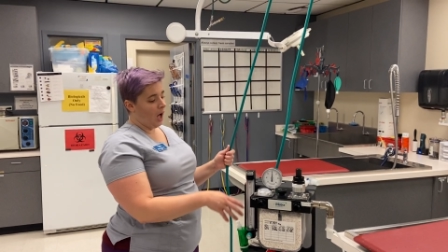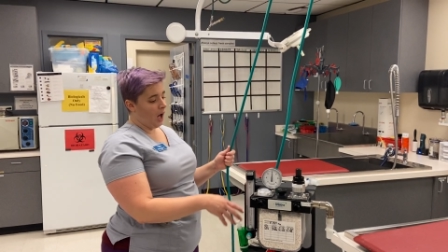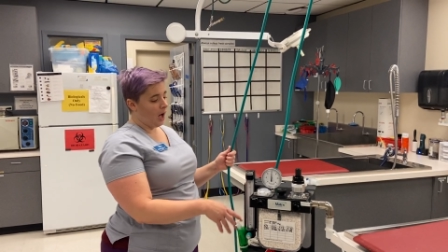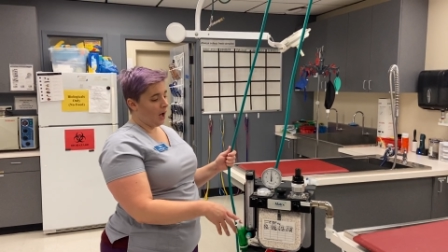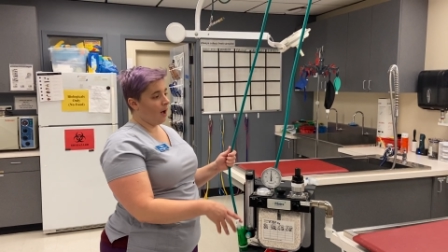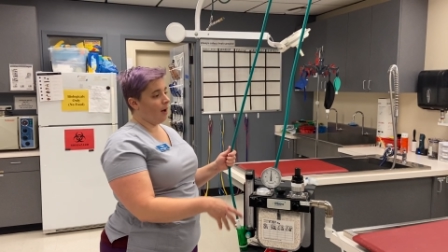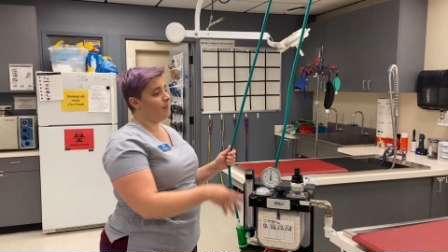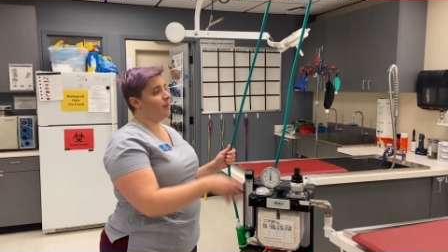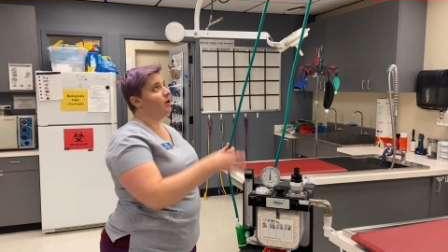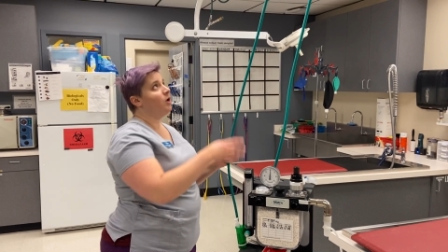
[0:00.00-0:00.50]

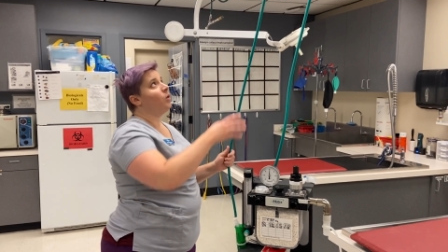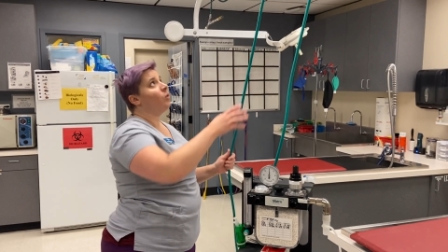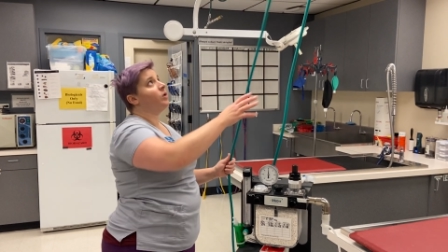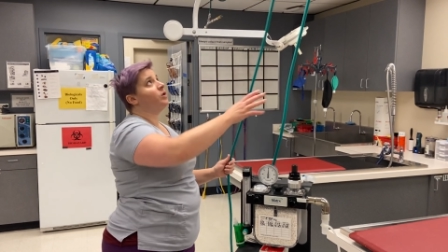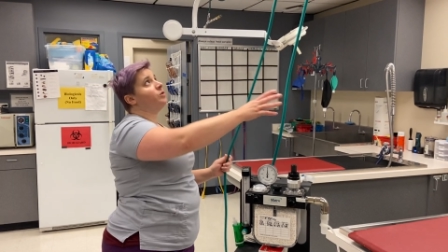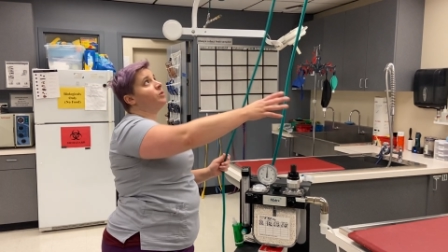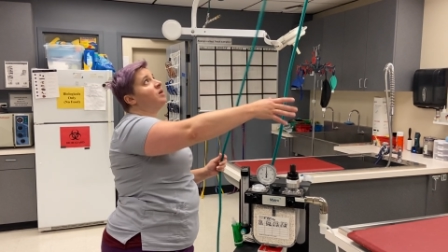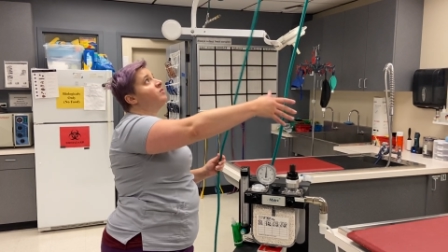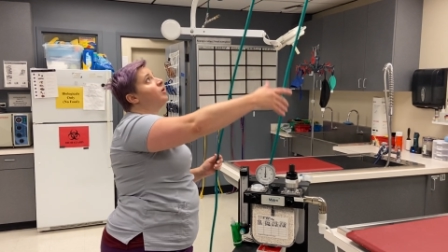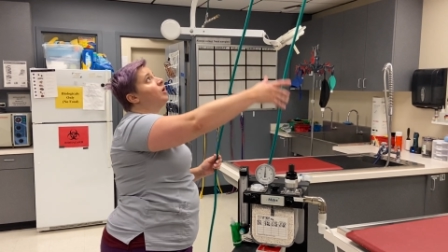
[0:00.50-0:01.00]
Um, we
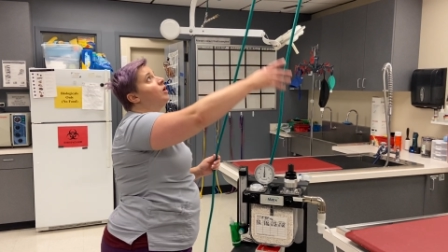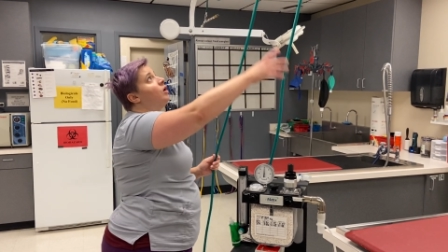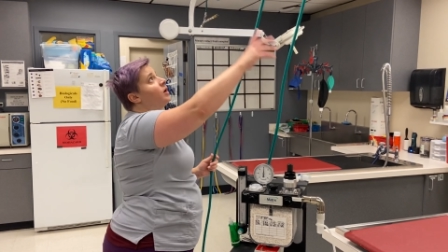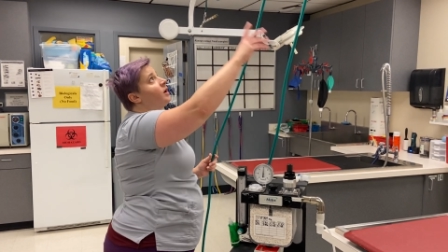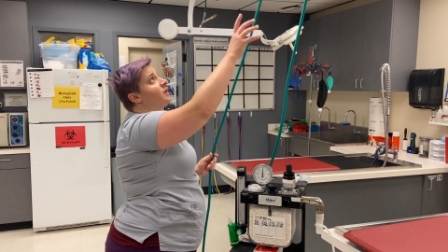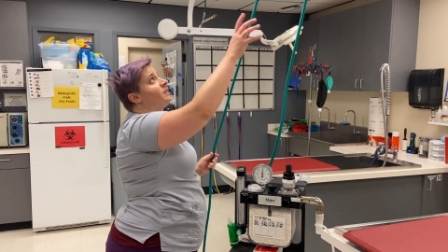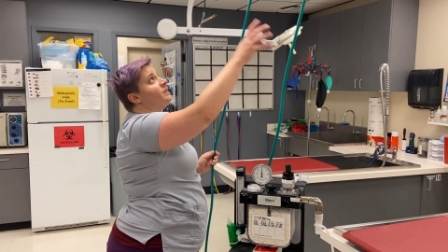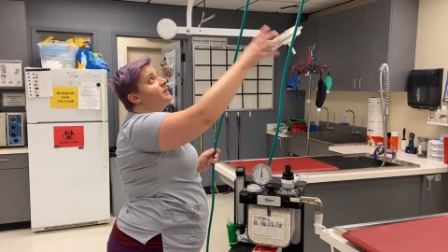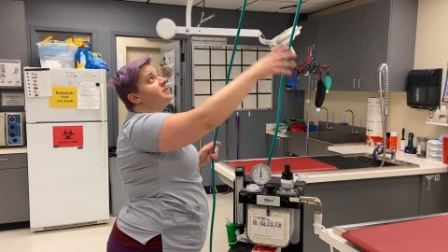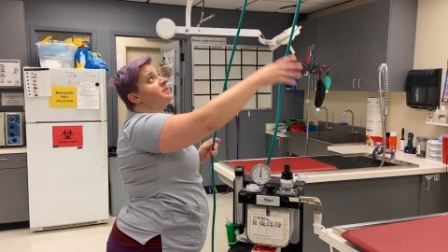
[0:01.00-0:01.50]
do have a
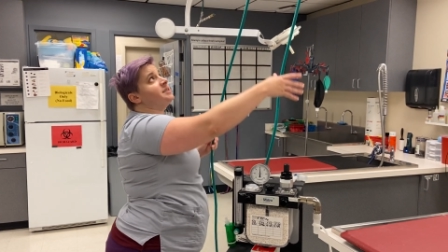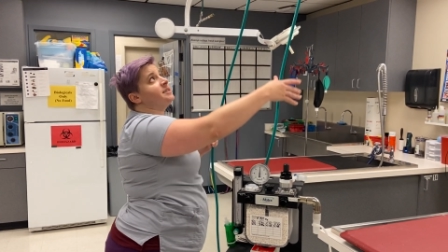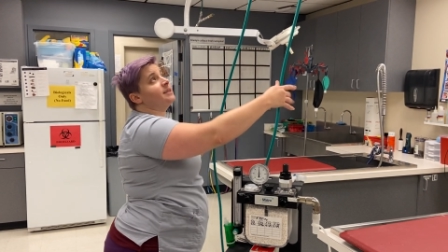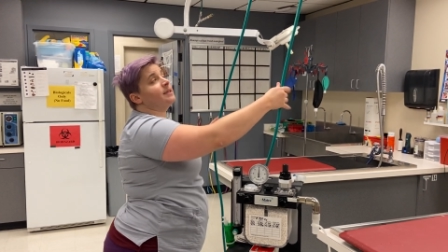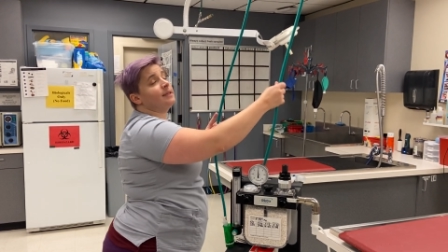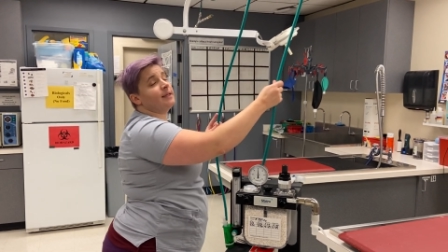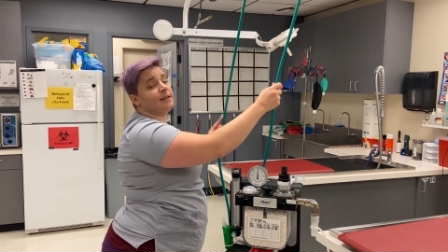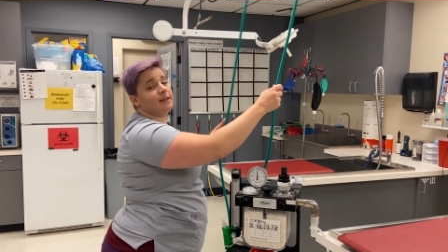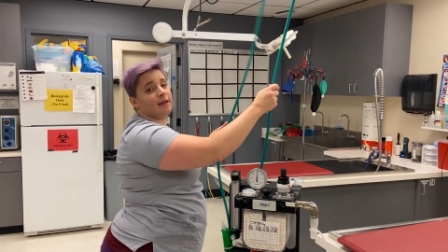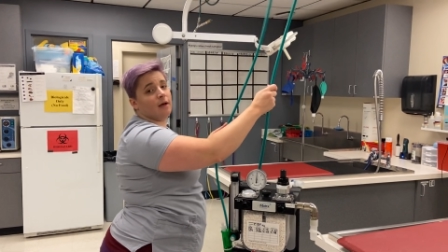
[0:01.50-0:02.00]
hook in the
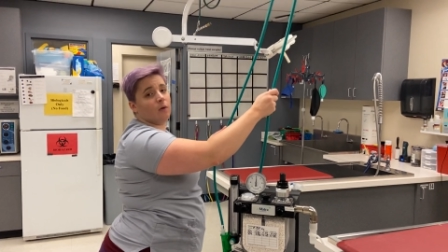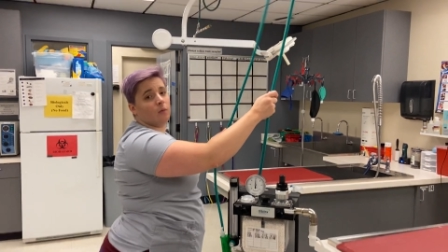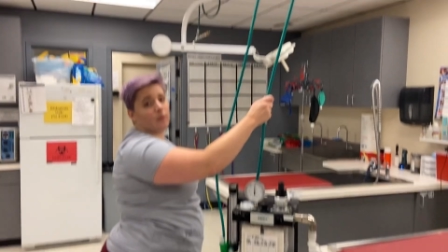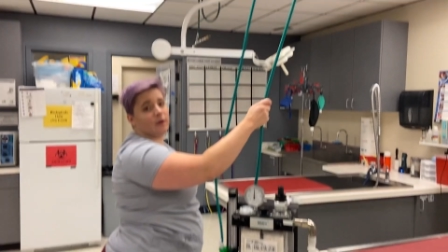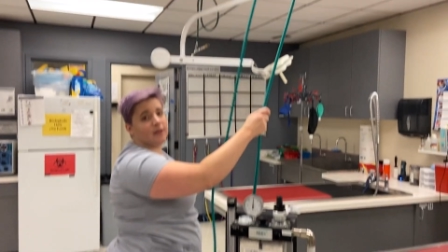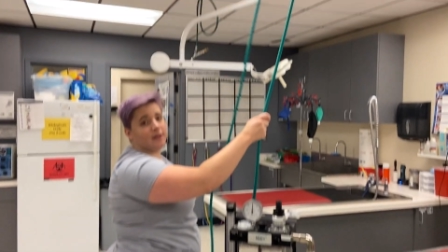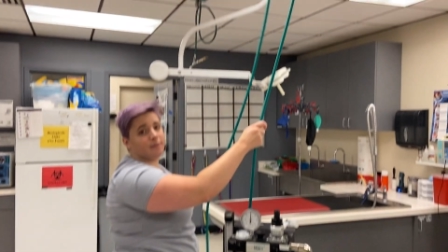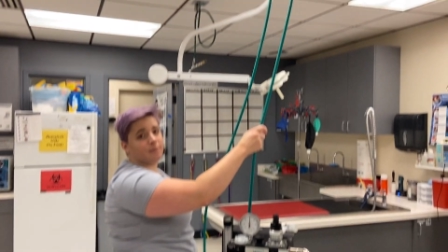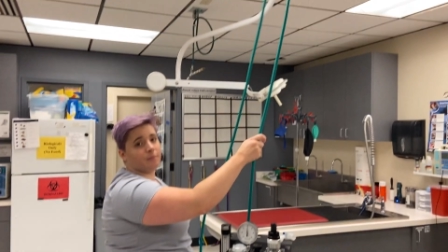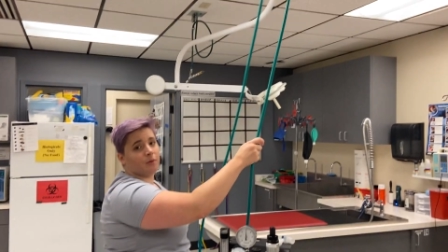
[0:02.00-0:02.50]
ceiling that
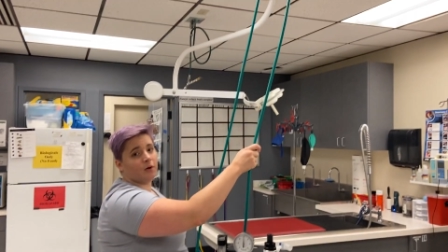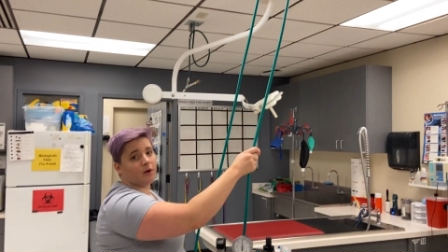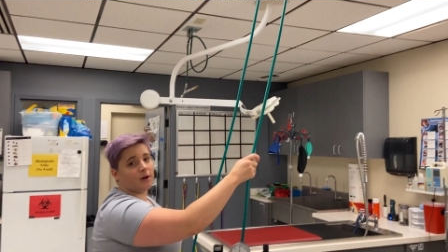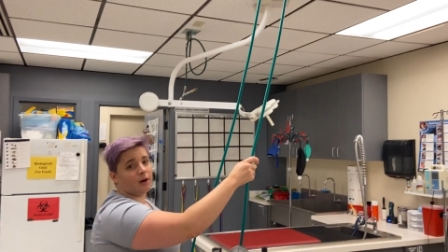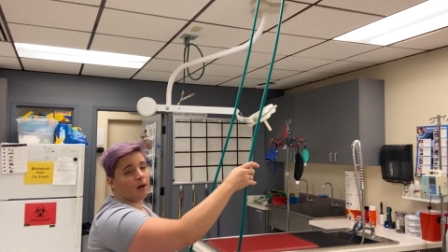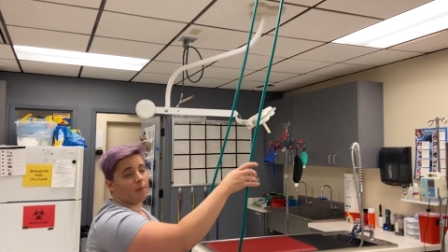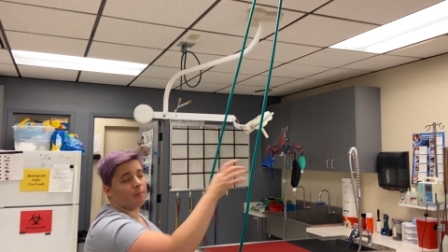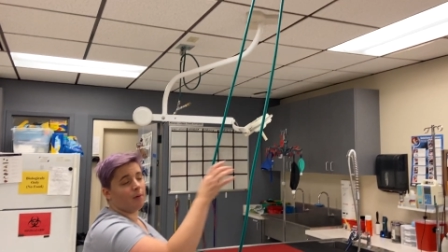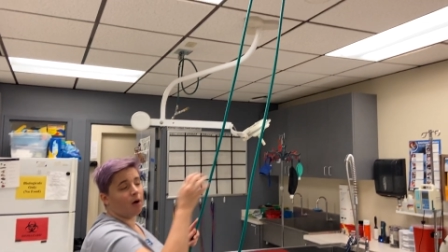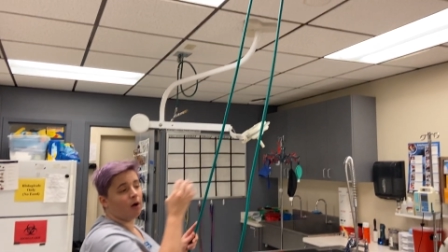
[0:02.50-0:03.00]
we put it up